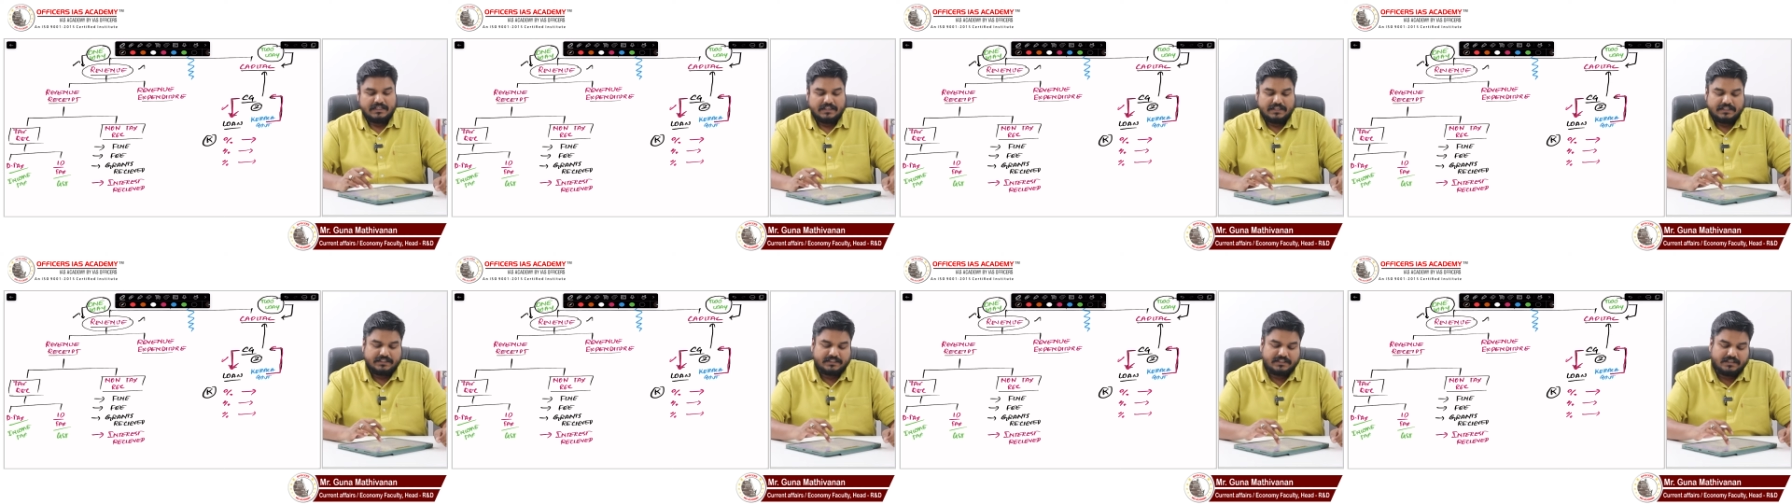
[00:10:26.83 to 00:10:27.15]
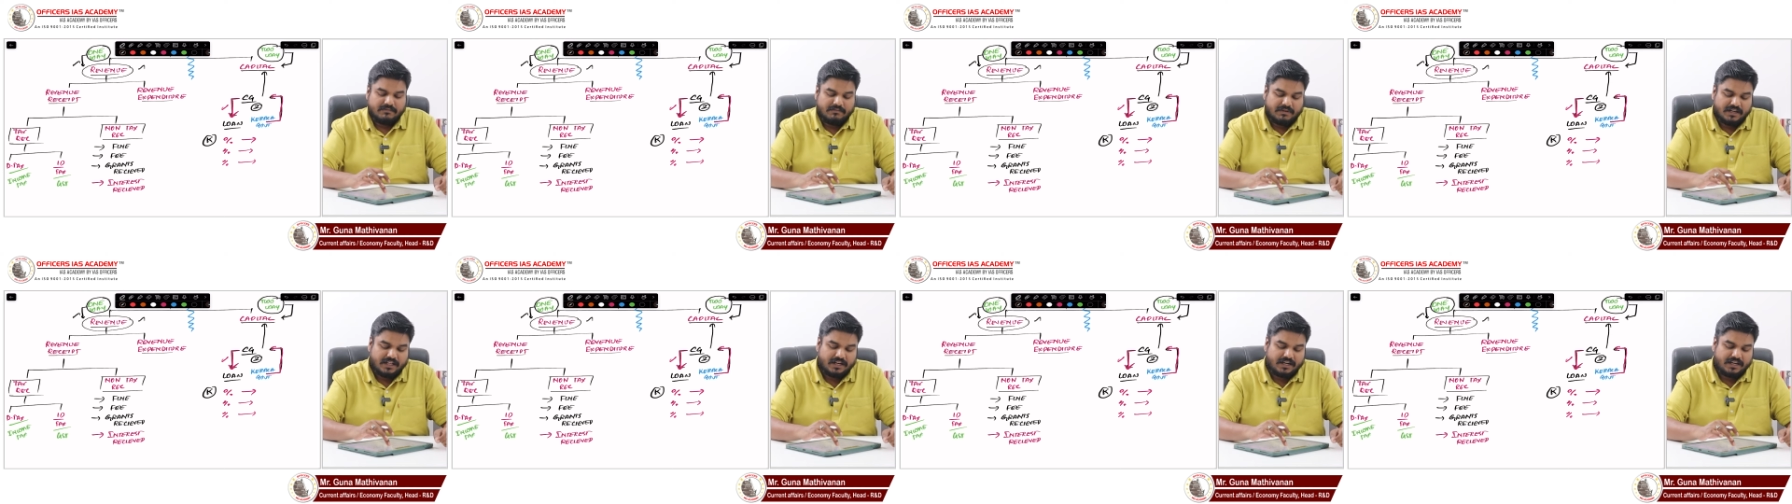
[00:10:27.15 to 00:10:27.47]

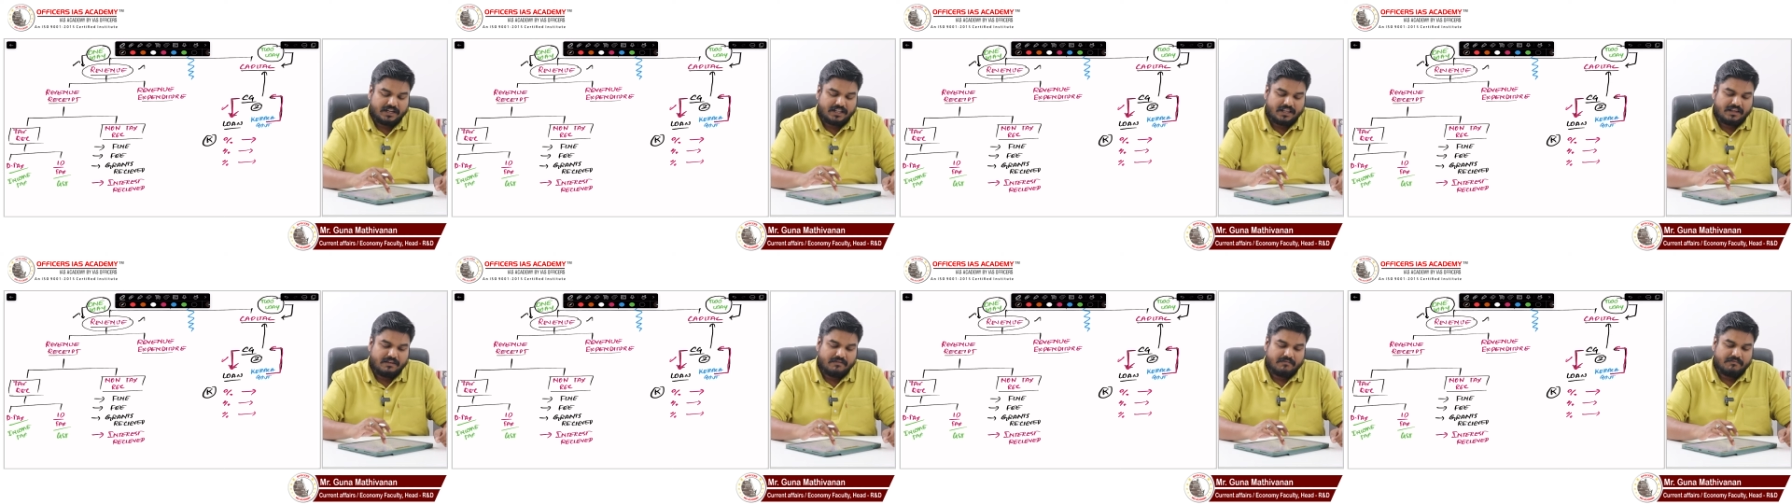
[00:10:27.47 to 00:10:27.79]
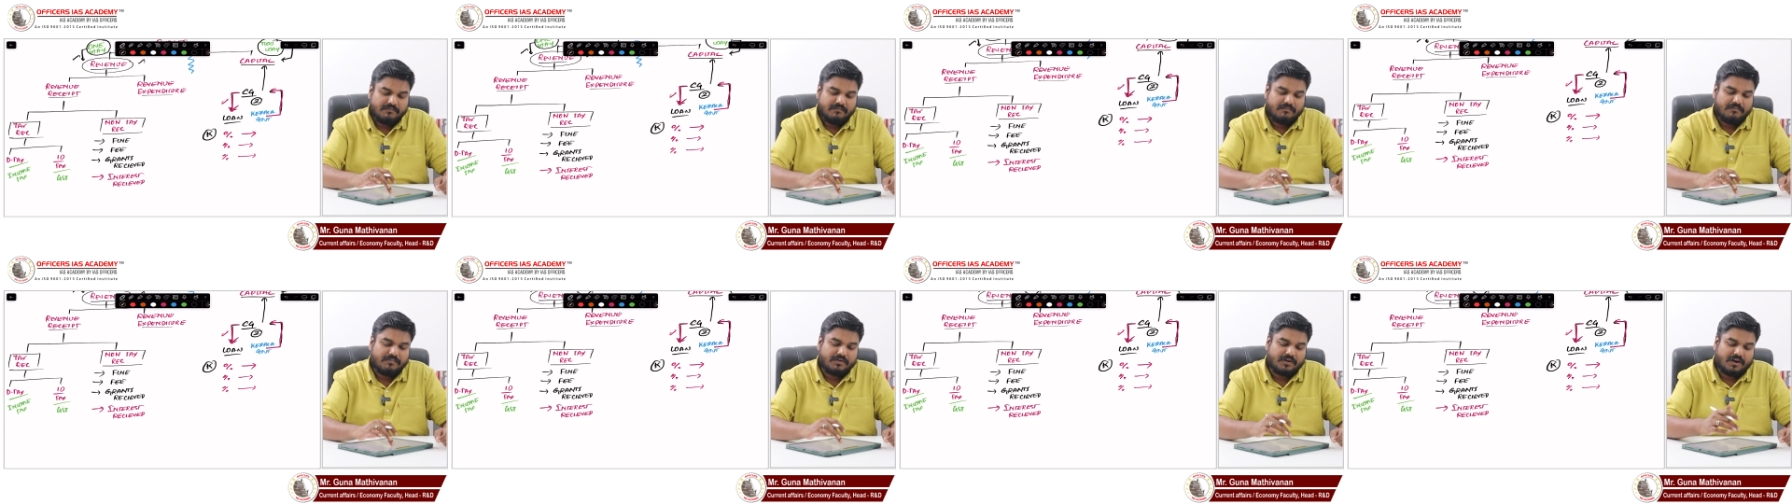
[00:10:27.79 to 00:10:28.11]

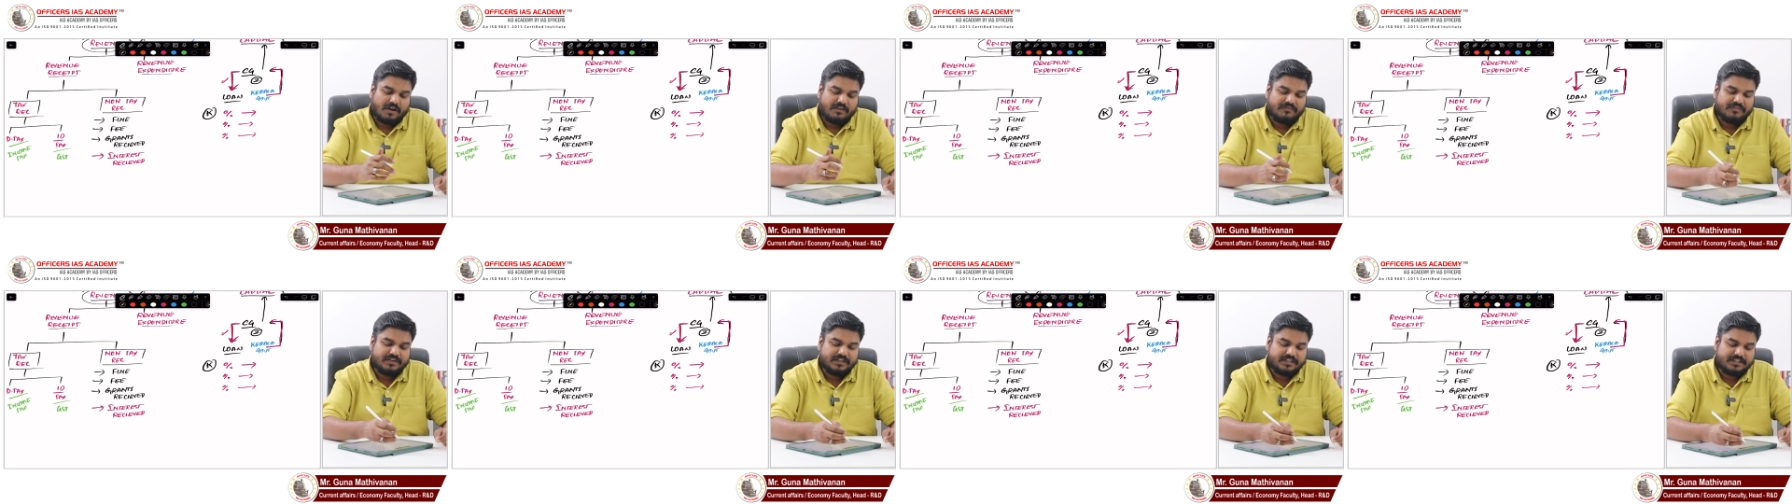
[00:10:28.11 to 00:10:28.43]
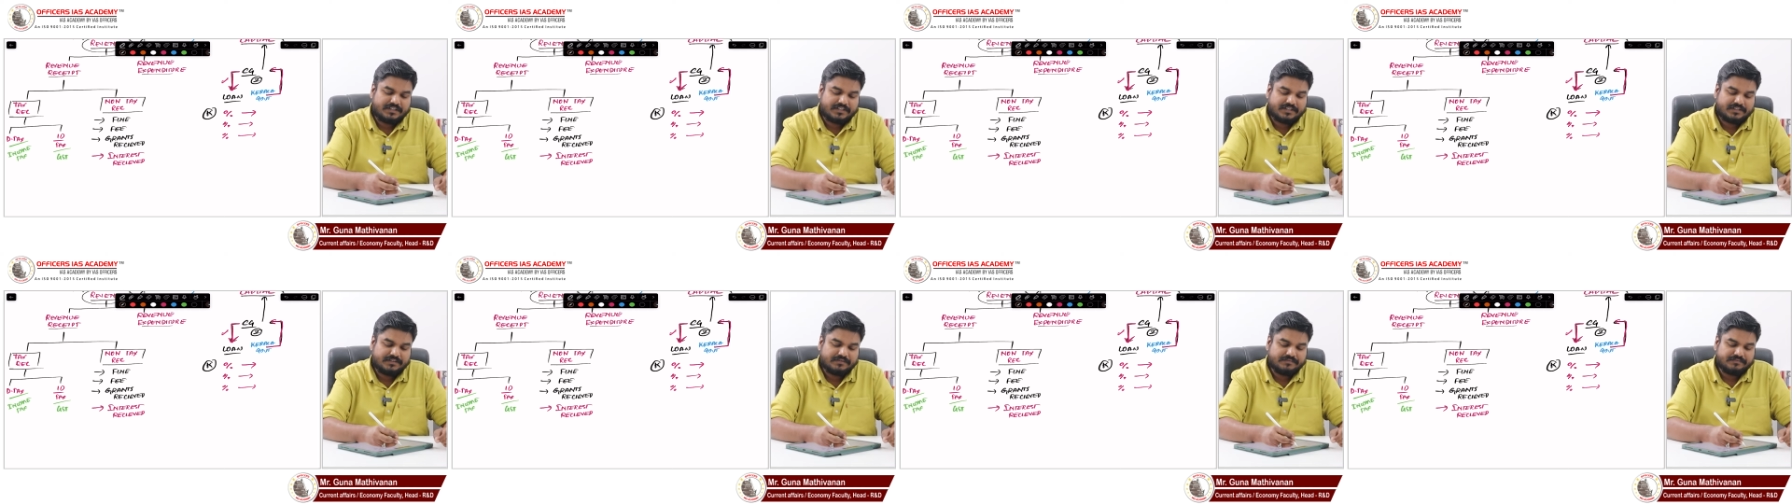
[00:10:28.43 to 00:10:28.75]
Similarly,
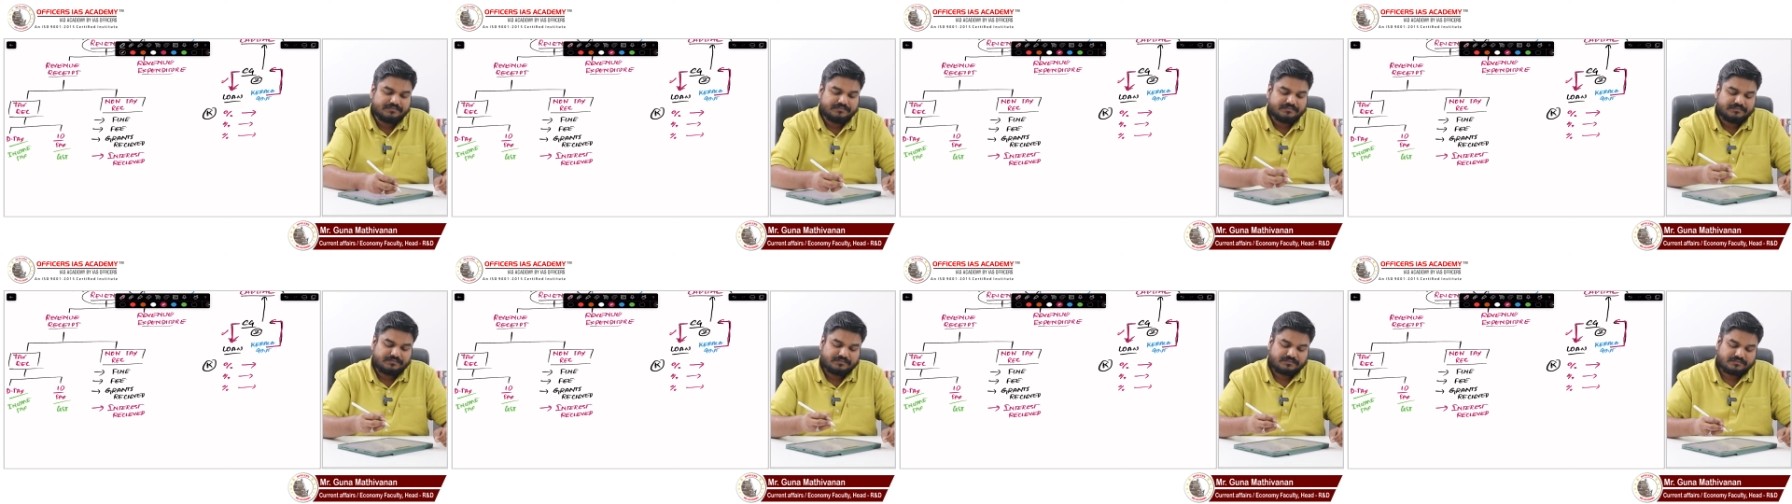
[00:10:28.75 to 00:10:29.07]
profits.